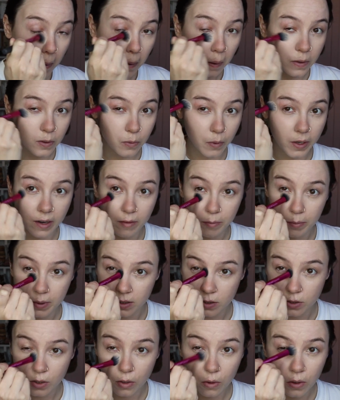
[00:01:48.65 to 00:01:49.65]
That's what I've
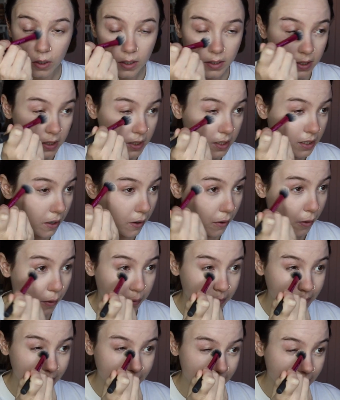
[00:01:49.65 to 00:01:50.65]
been told,
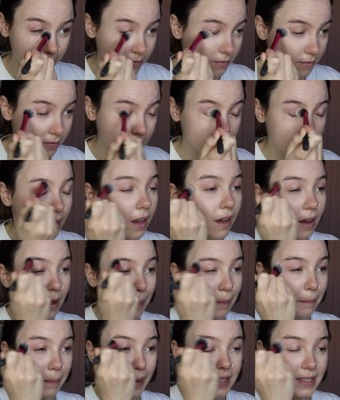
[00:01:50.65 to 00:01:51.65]
so
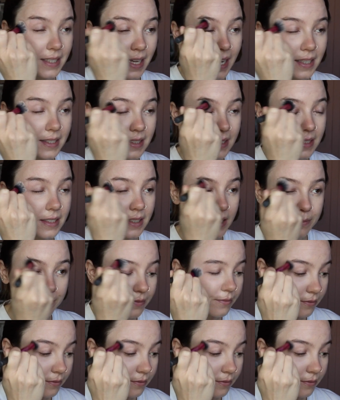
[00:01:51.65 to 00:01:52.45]
makes sense.